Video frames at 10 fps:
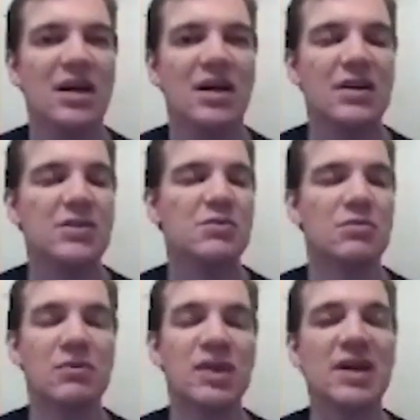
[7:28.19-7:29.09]
it's
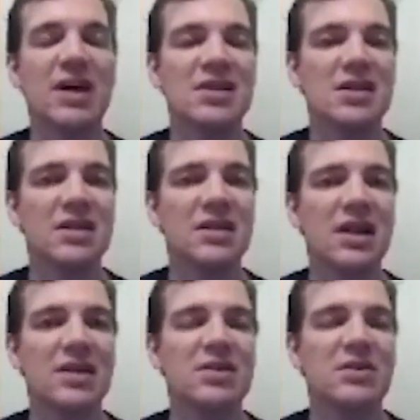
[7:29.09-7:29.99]
realizing
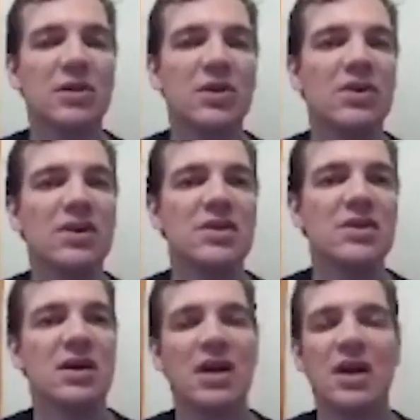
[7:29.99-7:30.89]
that its load
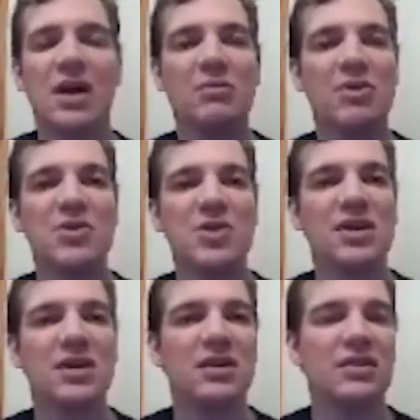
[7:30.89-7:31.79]
is
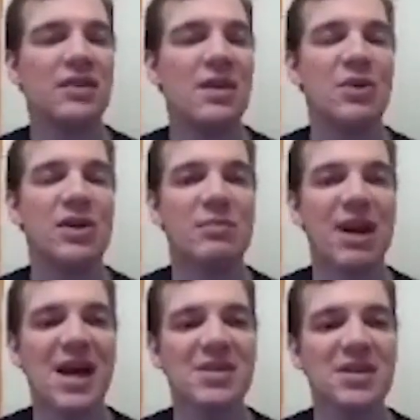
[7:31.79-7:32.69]
approaching network
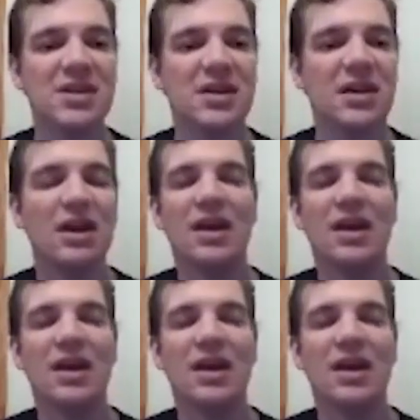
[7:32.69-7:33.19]
capacity,